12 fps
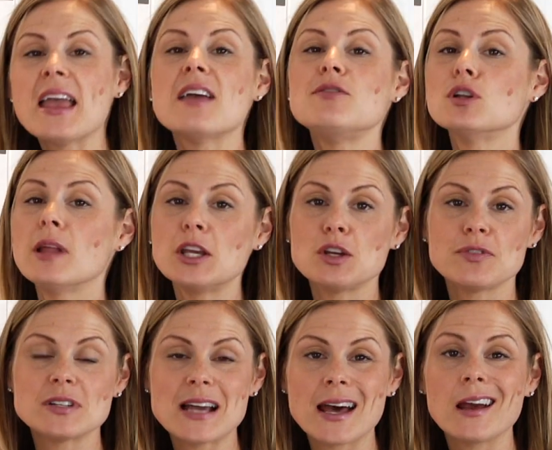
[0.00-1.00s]
If you like your
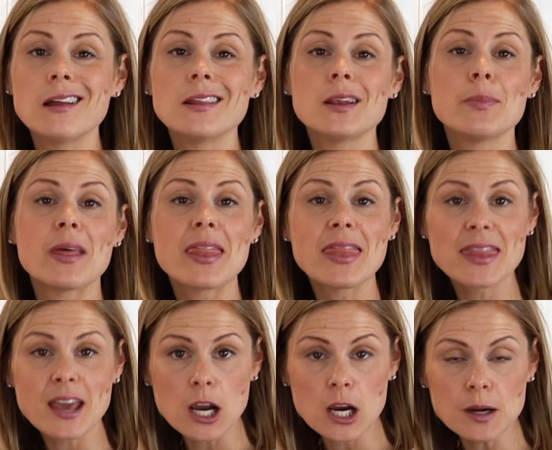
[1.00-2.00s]
frittata a little bit
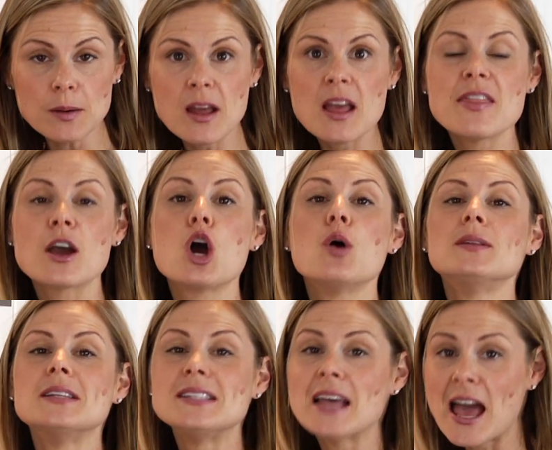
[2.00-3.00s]
thicker, then go with
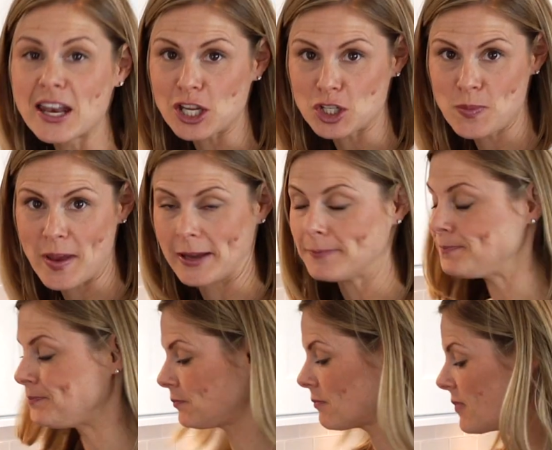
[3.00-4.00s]
the 10 inch pan.
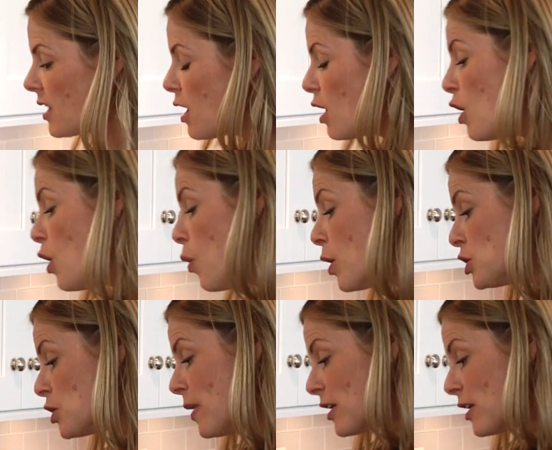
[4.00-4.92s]
Once your